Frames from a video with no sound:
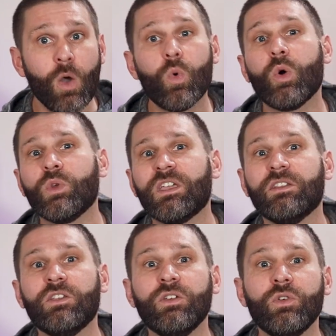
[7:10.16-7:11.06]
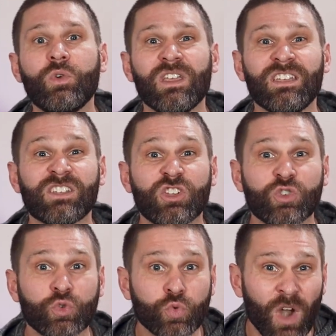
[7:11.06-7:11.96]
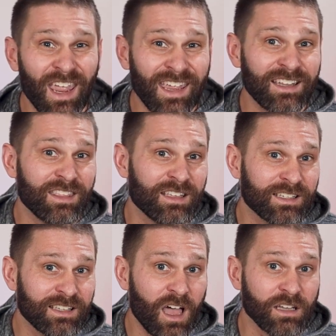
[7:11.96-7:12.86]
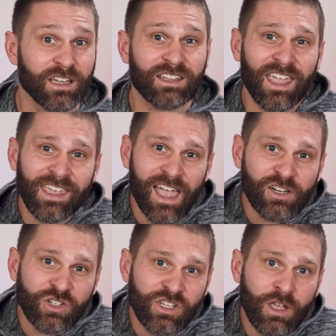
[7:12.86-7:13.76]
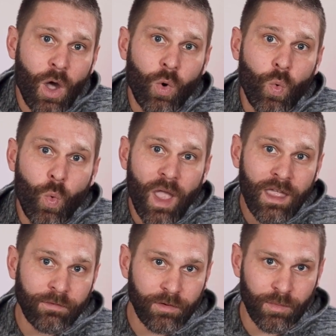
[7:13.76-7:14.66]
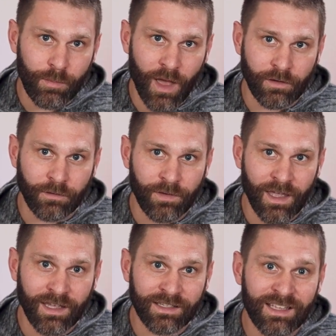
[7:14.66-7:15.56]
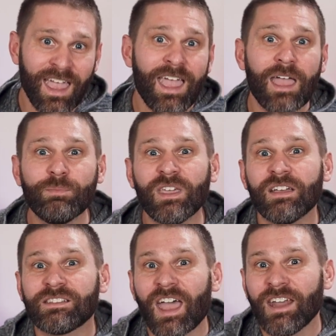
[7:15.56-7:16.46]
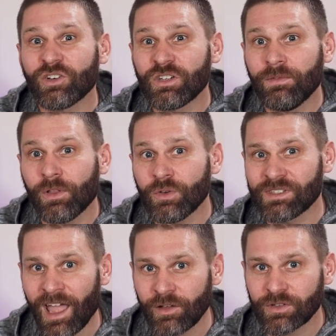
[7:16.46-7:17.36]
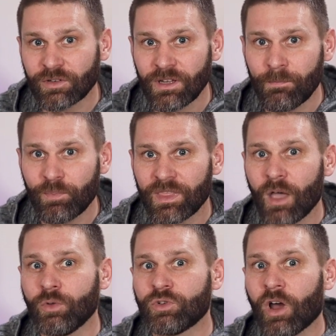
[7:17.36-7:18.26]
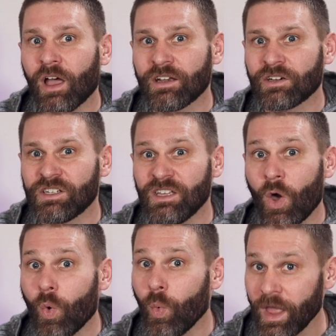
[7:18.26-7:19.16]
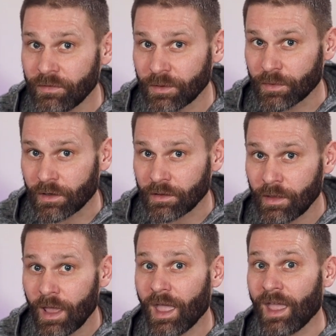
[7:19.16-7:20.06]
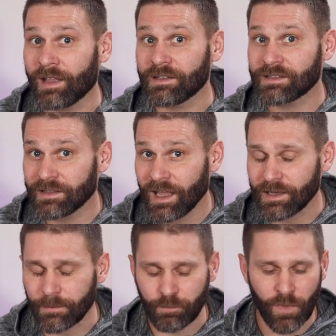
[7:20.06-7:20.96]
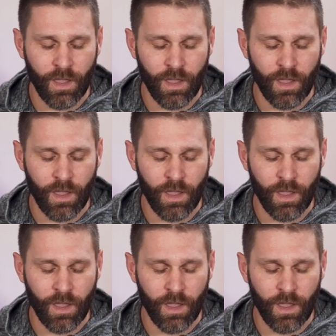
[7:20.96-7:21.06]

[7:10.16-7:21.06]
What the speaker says: What we can do is drain the sun, take energy away from the metal phase, and because the energy flows downstream, that will draw energy away from earth and sedate it.